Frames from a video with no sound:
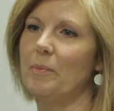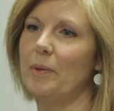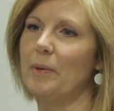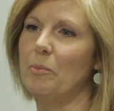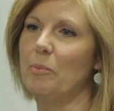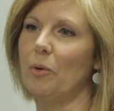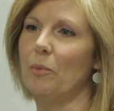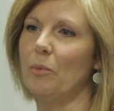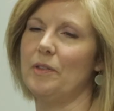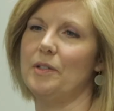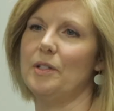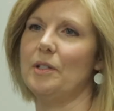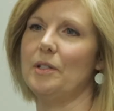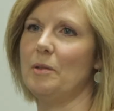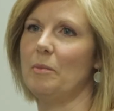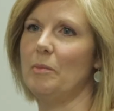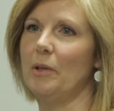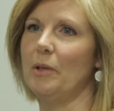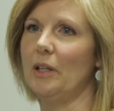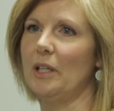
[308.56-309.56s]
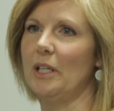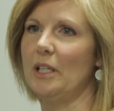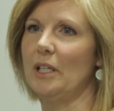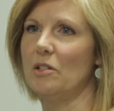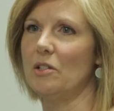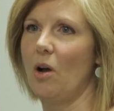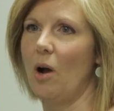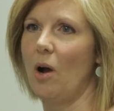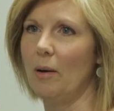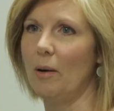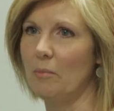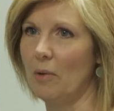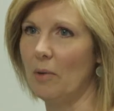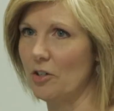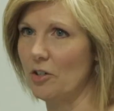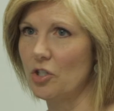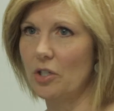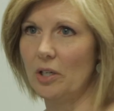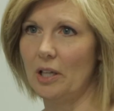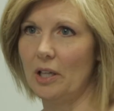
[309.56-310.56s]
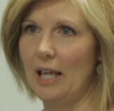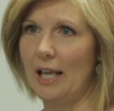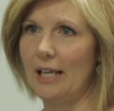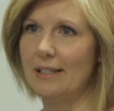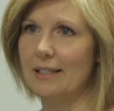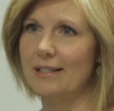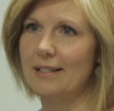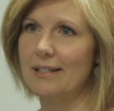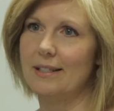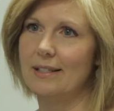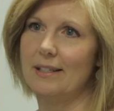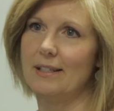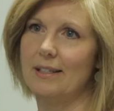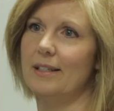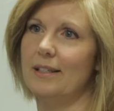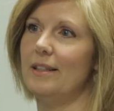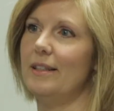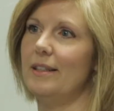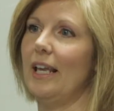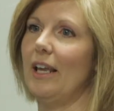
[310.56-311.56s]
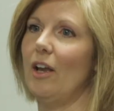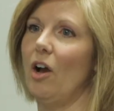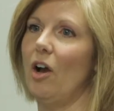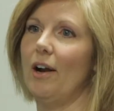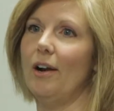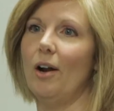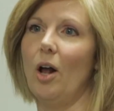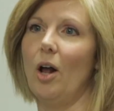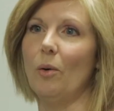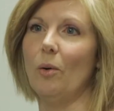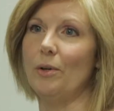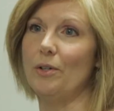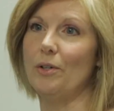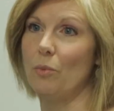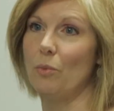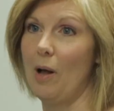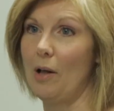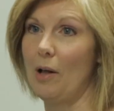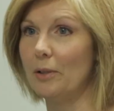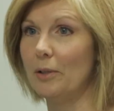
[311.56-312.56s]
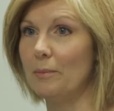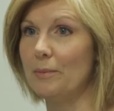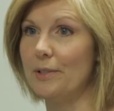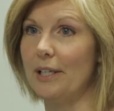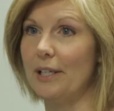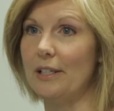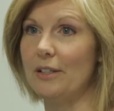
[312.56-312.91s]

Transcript: People with disabilities are marginalized. They aren't always welcomed